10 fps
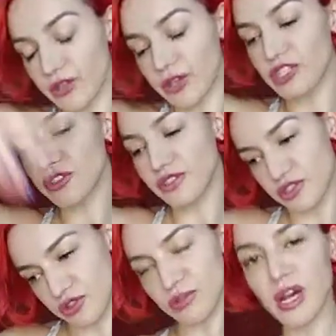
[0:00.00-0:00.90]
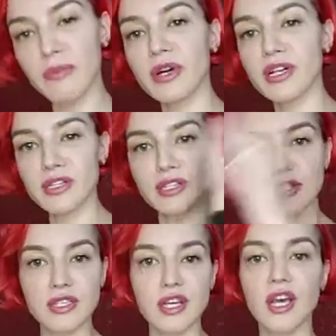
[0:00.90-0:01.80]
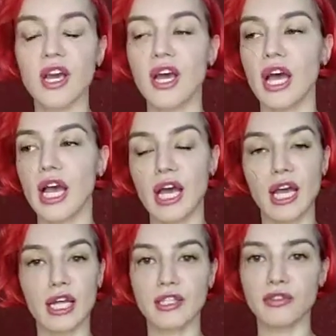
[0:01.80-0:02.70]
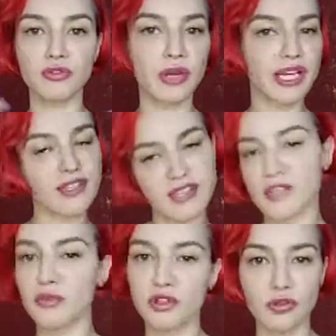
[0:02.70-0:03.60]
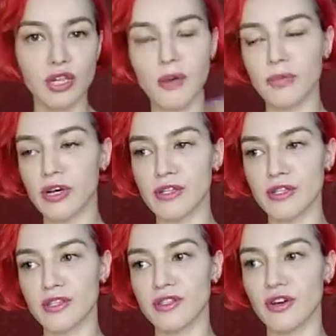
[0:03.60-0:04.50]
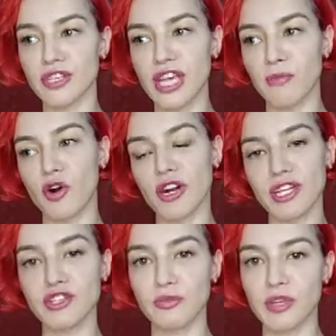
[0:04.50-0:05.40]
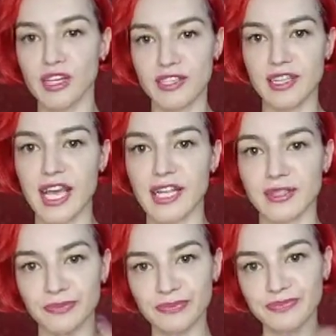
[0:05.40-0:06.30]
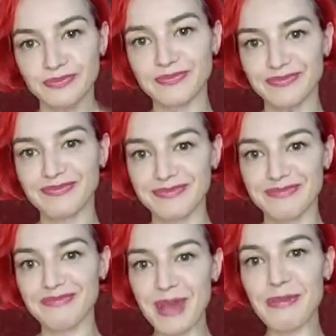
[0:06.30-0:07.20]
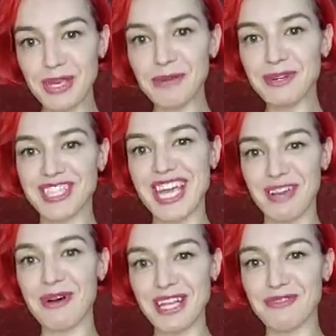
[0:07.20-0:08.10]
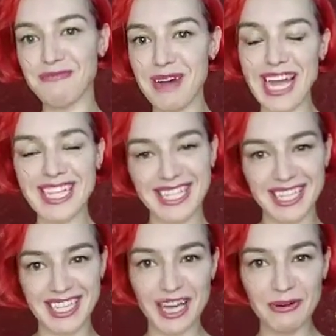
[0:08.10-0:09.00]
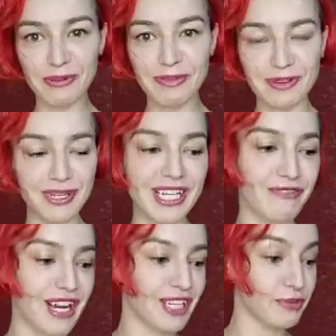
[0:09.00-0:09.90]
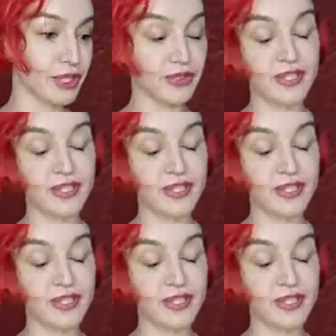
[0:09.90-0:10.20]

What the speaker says: You can choose 2 dumbbells and do exercise with 2 dumbbells. Don't take more than 2, because then maybe you will take one of mine and then I will be really fighting with you.